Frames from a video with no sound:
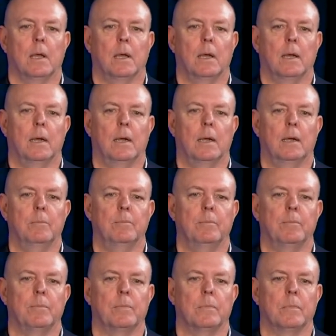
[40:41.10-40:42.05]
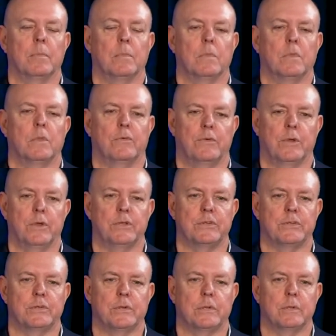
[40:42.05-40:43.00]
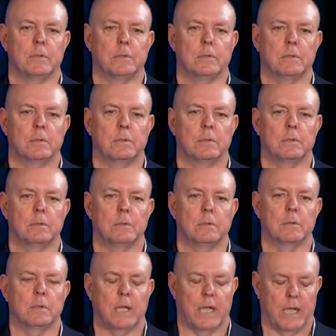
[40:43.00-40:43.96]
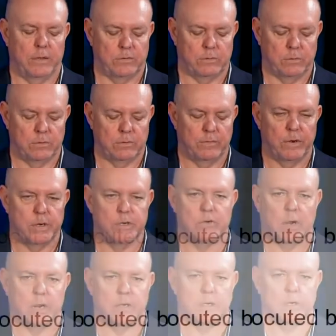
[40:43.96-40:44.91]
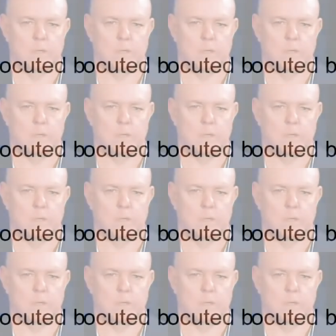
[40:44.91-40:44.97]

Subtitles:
The first case was a very tragic